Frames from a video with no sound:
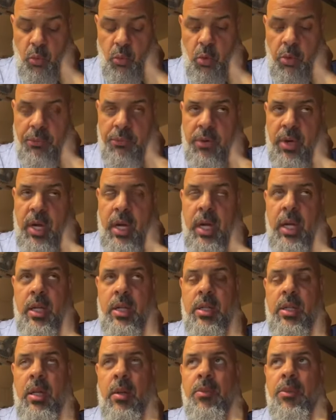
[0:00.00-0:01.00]
we
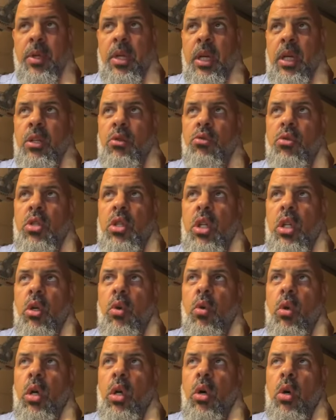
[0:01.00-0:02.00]
find something
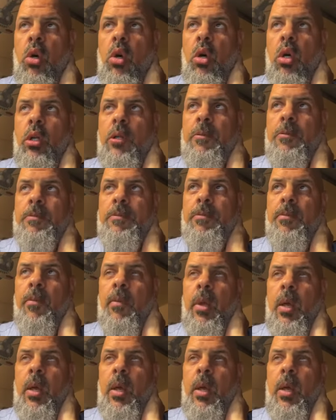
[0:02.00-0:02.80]
interesting going on.